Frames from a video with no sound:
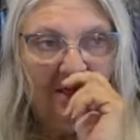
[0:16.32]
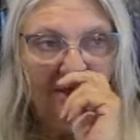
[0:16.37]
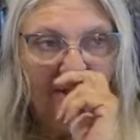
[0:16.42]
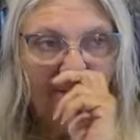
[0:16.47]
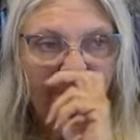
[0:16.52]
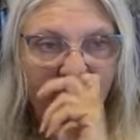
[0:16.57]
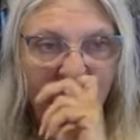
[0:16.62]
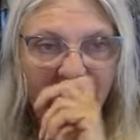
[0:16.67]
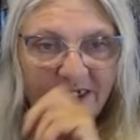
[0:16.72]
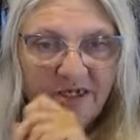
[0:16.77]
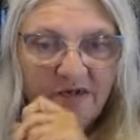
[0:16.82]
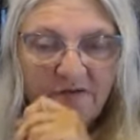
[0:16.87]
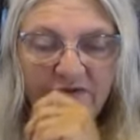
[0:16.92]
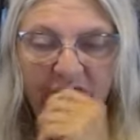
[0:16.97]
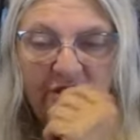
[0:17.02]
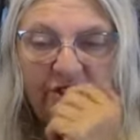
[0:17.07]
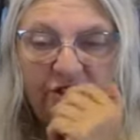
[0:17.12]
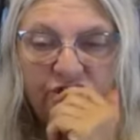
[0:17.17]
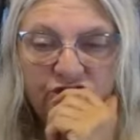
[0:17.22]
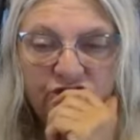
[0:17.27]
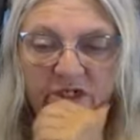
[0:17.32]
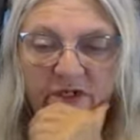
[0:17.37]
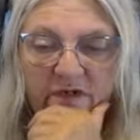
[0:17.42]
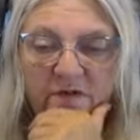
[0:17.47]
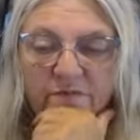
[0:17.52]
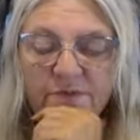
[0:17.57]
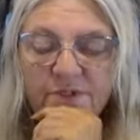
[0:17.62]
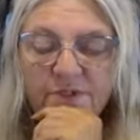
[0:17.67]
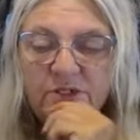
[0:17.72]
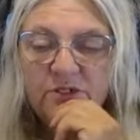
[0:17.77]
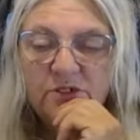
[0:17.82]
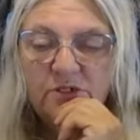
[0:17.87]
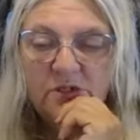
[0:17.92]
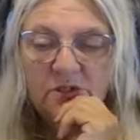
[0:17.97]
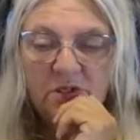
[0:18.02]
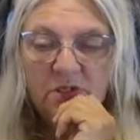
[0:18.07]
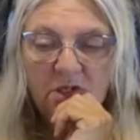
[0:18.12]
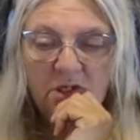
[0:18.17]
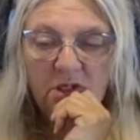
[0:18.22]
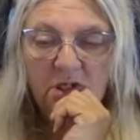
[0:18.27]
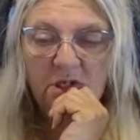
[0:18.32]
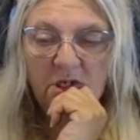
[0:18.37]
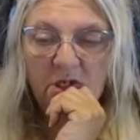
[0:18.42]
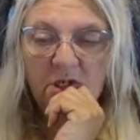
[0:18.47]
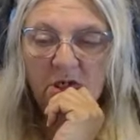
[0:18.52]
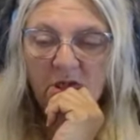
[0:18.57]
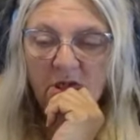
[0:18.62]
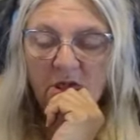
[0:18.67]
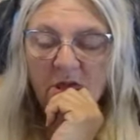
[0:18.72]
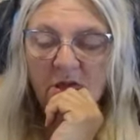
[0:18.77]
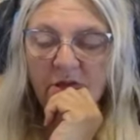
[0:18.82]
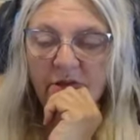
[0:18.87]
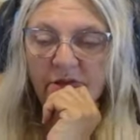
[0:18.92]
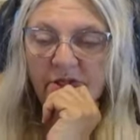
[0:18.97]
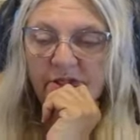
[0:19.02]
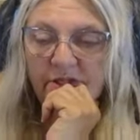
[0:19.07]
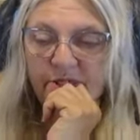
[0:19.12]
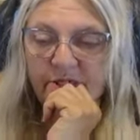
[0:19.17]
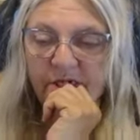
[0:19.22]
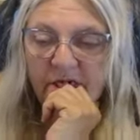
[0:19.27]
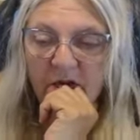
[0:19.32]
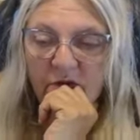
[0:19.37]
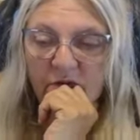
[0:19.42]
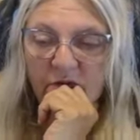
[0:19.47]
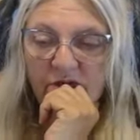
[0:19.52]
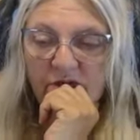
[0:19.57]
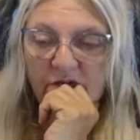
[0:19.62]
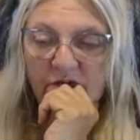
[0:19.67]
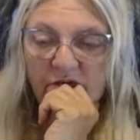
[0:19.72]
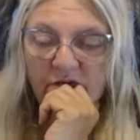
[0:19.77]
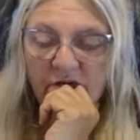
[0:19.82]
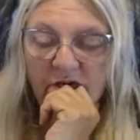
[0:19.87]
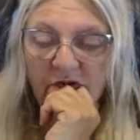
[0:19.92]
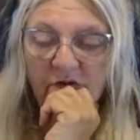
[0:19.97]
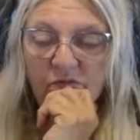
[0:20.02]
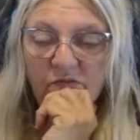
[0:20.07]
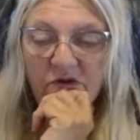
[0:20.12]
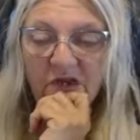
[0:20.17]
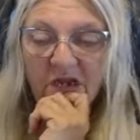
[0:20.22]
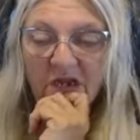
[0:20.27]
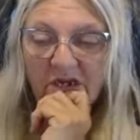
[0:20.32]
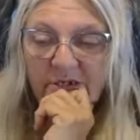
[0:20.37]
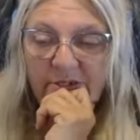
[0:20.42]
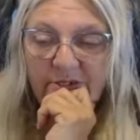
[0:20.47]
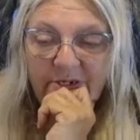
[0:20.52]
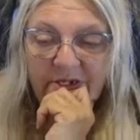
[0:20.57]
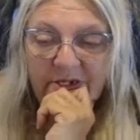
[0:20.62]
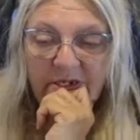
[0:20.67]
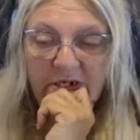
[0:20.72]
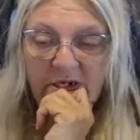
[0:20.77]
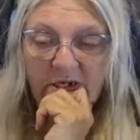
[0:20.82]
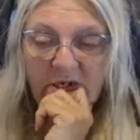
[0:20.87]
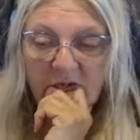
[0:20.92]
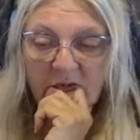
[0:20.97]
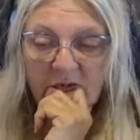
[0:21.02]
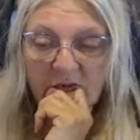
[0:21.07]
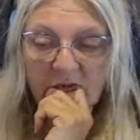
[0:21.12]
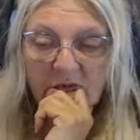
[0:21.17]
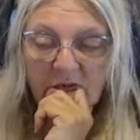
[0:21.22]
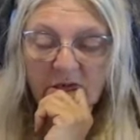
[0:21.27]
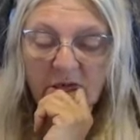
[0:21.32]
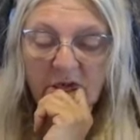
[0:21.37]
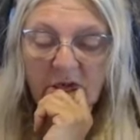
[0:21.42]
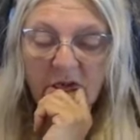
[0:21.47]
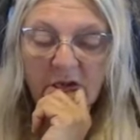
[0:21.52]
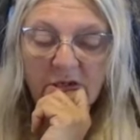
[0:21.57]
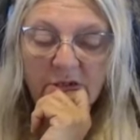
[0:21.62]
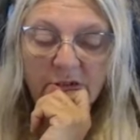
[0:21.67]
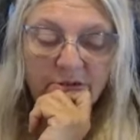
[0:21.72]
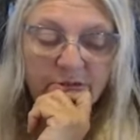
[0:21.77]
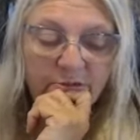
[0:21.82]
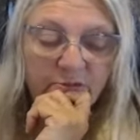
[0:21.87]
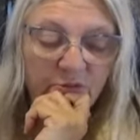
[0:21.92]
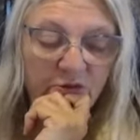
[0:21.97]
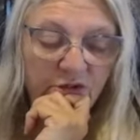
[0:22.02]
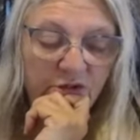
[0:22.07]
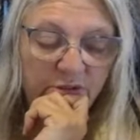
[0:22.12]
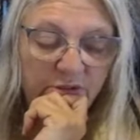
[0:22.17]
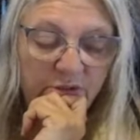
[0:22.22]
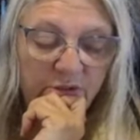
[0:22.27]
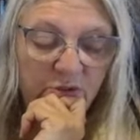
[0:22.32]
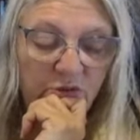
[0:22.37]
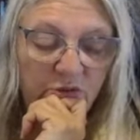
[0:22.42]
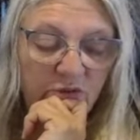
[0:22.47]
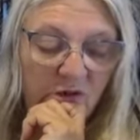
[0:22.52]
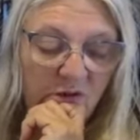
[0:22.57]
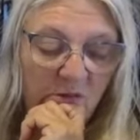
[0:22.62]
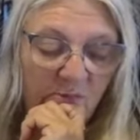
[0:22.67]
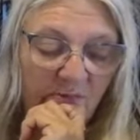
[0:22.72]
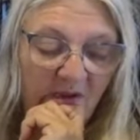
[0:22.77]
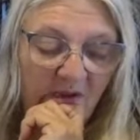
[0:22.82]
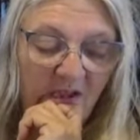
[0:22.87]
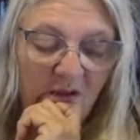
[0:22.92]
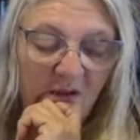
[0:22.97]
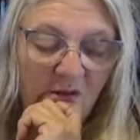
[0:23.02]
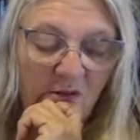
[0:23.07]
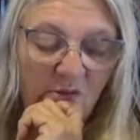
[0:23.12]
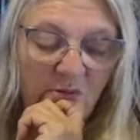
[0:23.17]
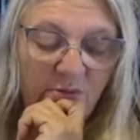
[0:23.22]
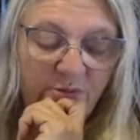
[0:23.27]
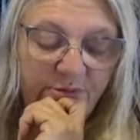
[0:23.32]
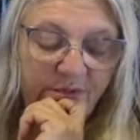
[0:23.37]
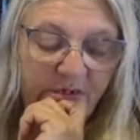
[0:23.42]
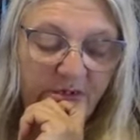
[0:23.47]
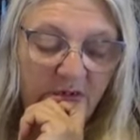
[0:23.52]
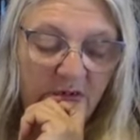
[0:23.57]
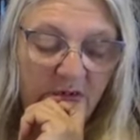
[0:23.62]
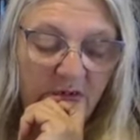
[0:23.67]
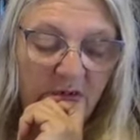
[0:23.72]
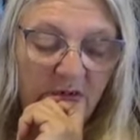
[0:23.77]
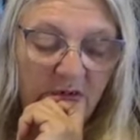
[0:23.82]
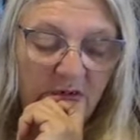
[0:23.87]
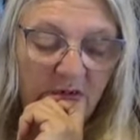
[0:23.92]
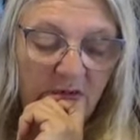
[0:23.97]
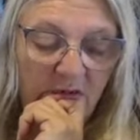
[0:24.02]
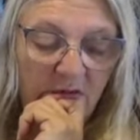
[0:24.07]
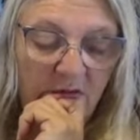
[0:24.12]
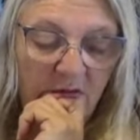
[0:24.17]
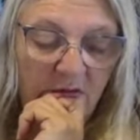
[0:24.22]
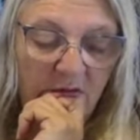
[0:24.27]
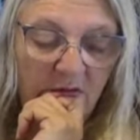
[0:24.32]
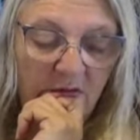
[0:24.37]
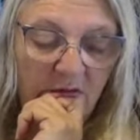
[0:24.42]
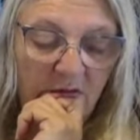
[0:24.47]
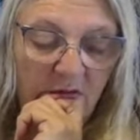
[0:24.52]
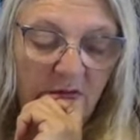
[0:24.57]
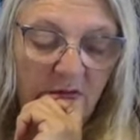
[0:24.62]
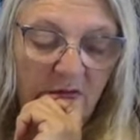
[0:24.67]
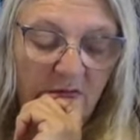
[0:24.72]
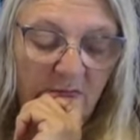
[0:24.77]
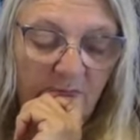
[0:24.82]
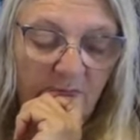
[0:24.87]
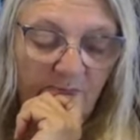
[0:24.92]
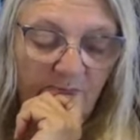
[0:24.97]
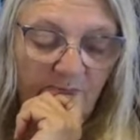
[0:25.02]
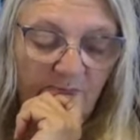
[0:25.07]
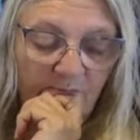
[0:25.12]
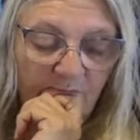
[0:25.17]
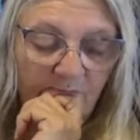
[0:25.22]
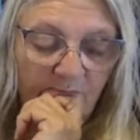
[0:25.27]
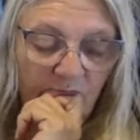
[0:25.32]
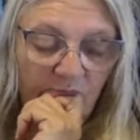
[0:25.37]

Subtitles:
a significant shift that's occurring in reality, and we're going to talk about um